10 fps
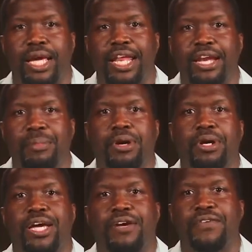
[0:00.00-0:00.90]
In
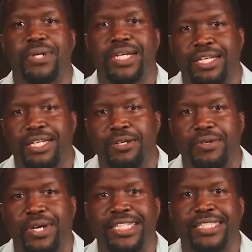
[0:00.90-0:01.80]
America, I feel that the
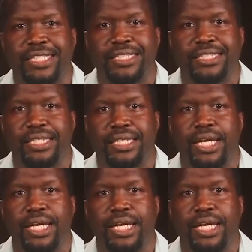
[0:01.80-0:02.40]
devil has it easy.